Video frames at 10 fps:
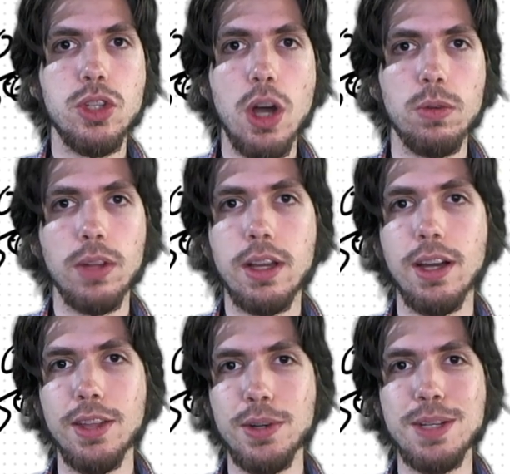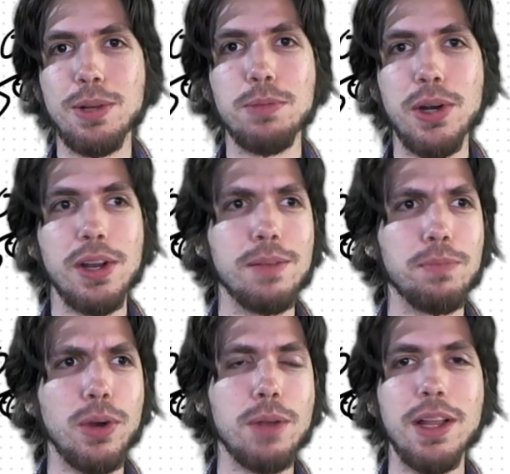don't, like other typical
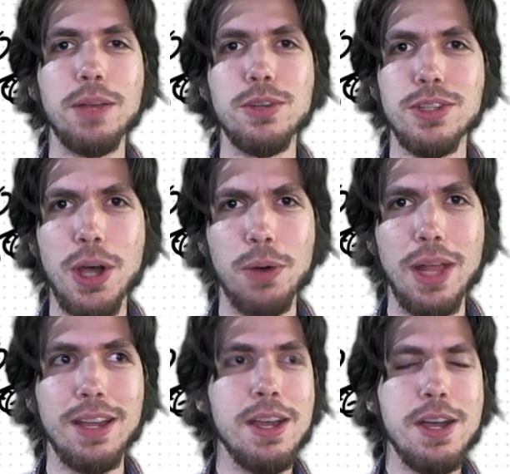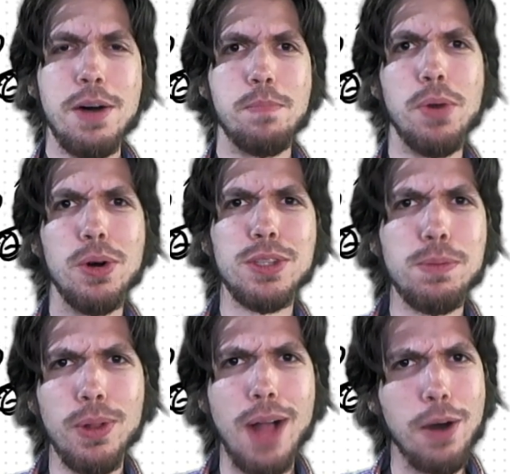programming languages don't, like
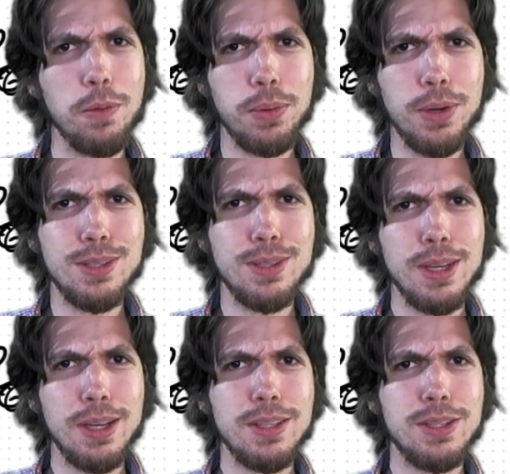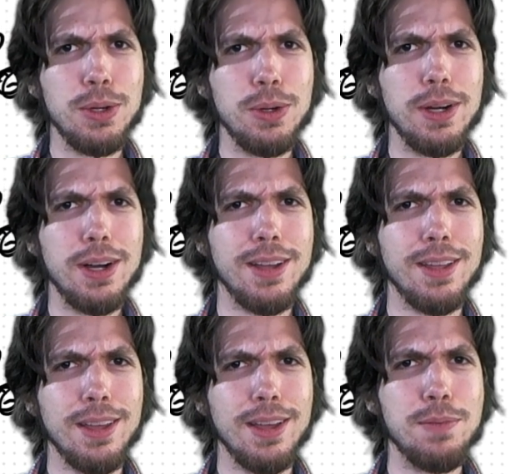multiple outputs to
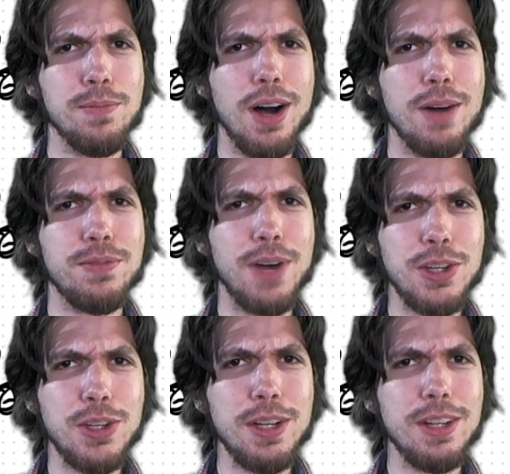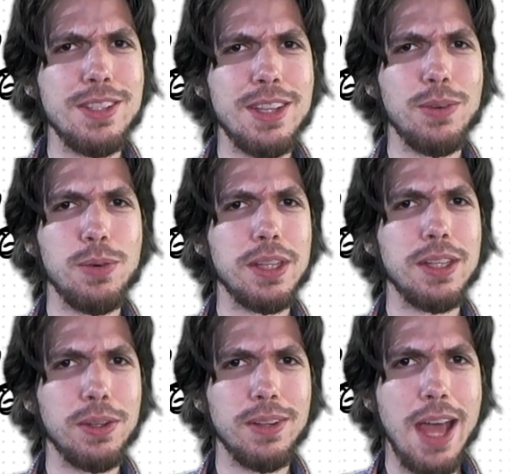a function. It's like, what
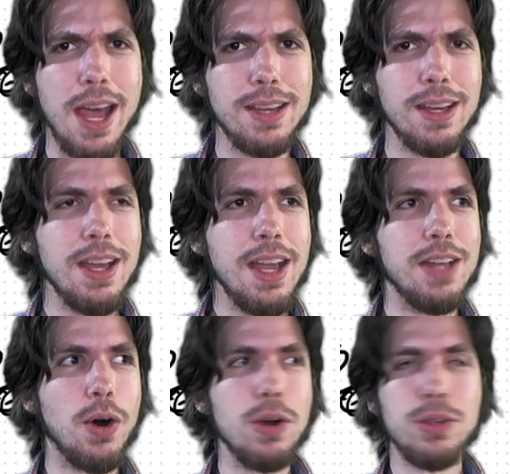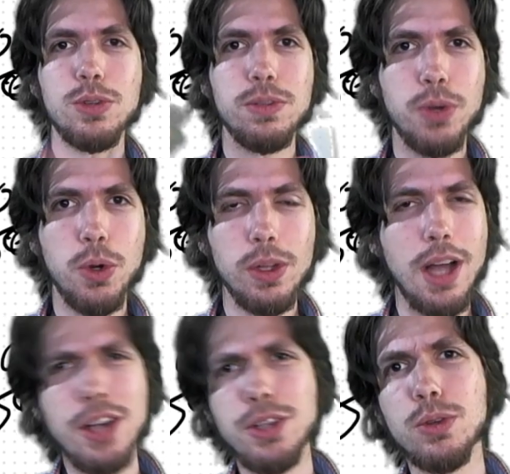the heck? And all sorts of cool
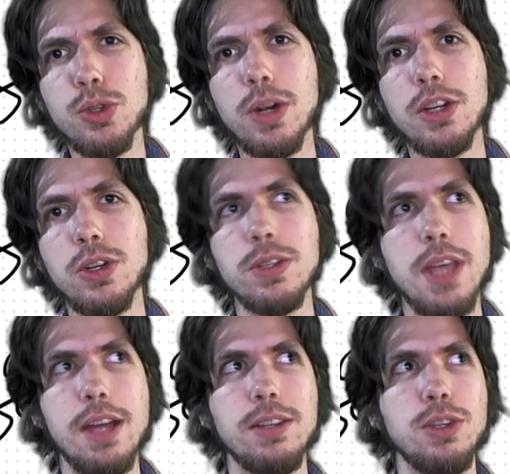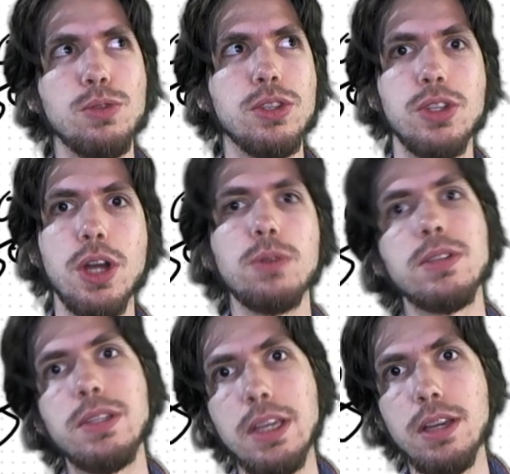logical structures that you just don't
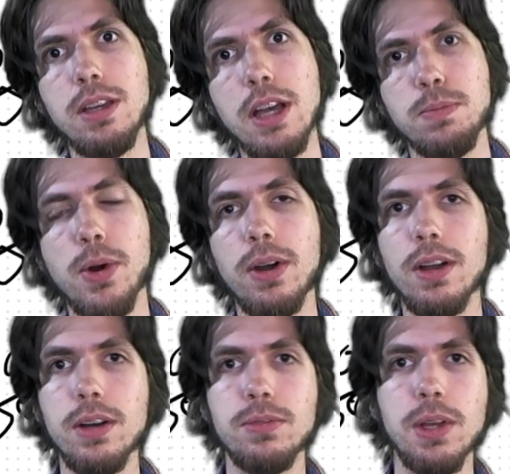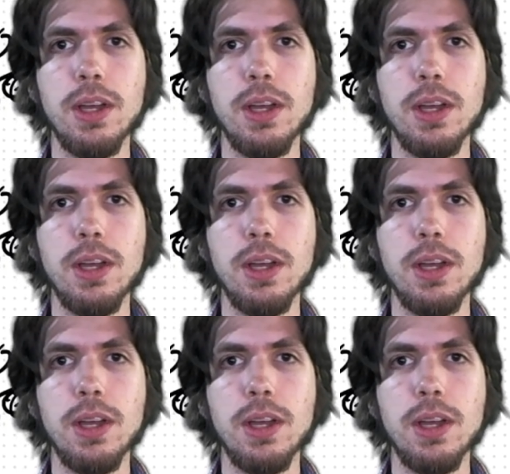see as part of